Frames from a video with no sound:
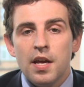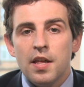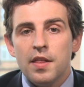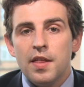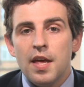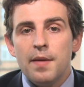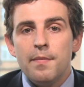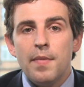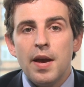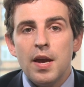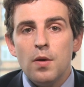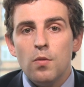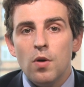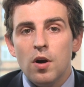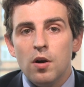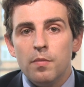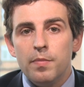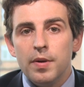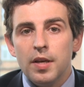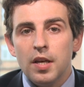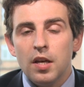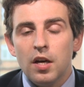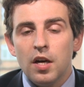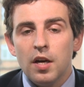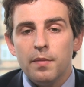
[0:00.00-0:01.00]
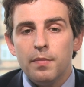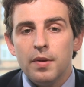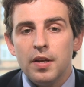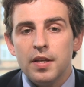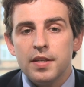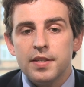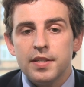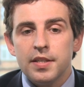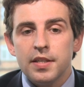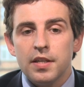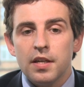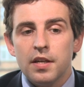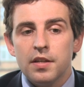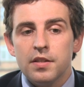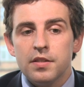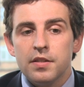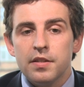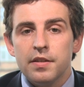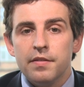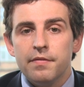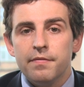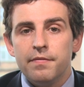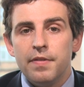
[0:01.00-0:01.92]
there may well be liability under